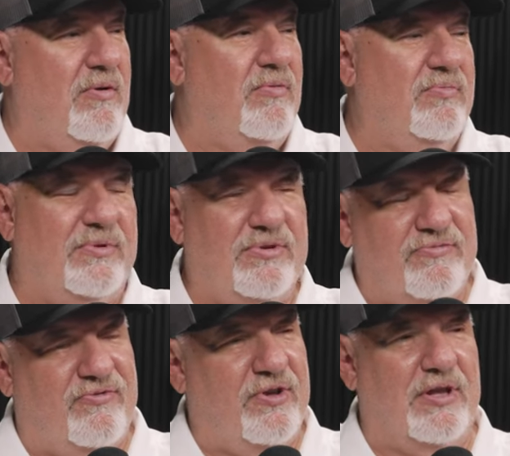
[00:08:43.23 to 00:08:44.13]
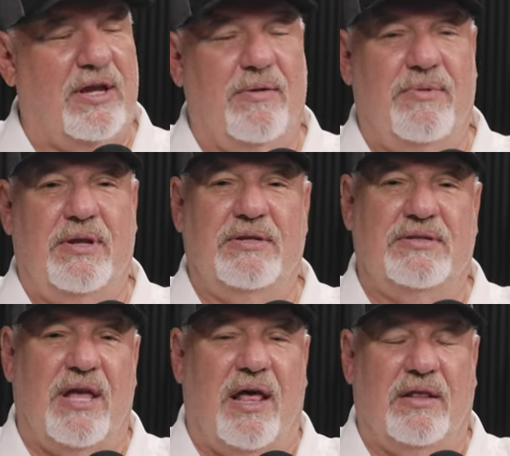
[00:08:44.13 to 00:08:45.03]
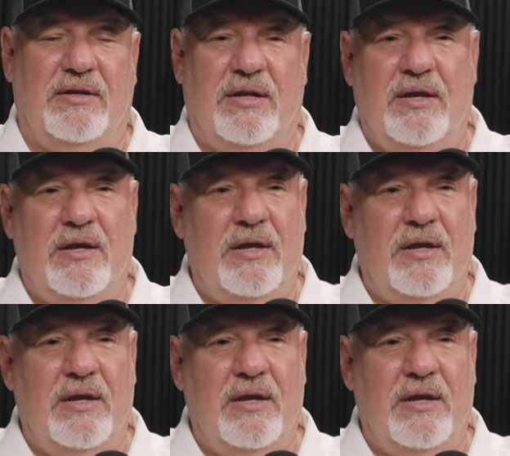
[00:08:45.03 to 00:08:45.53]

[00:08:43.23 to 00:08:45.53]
They don't mm -hmm. feel like I'm hitting them solid.